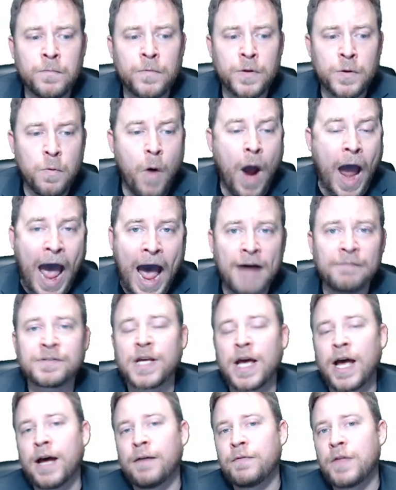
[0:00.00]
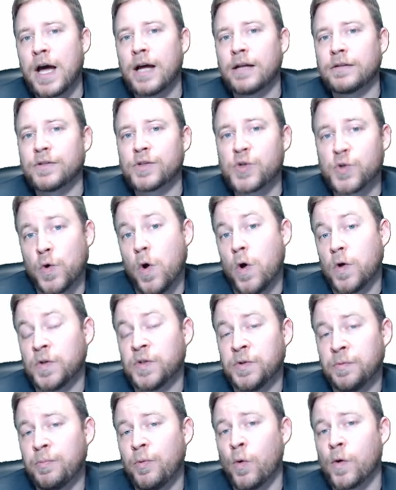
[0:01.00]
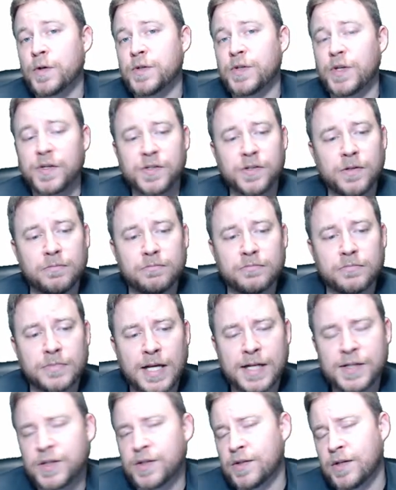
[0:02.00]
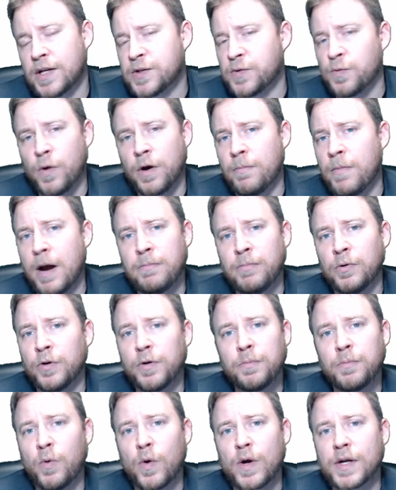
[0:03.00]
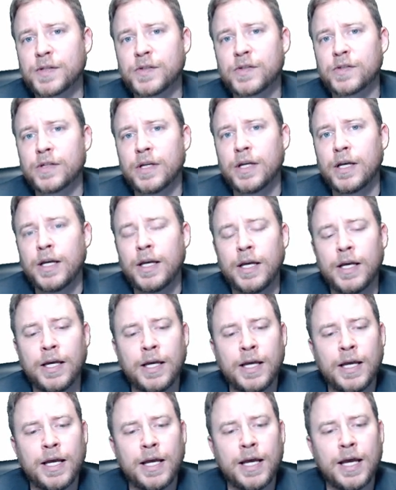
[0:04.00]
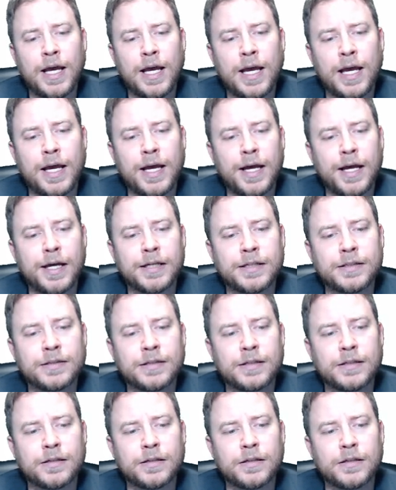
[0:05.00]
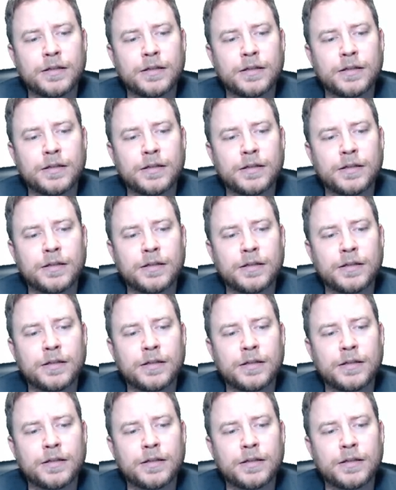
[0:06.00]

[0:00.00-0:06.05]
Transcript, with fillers: You have to have that strong support system. That's one of my bullet points. And